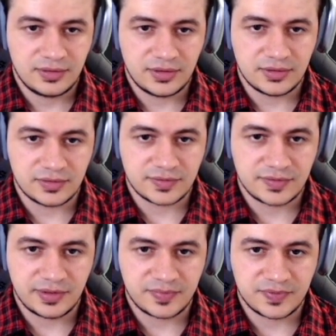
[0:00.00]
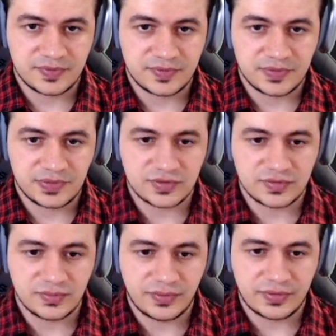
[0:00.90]
It accepts
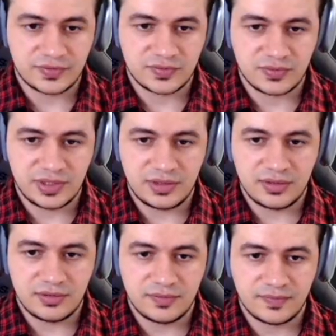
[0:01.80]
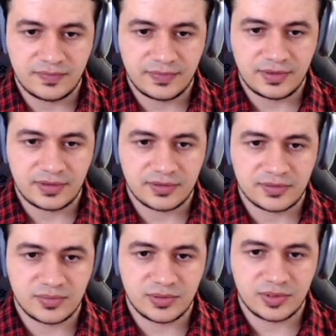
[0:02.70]
just with string,
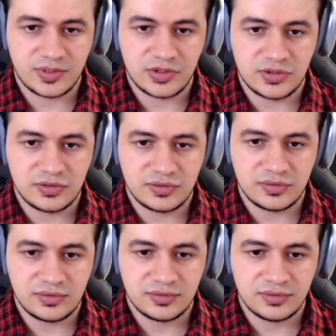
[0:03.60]
interpolation.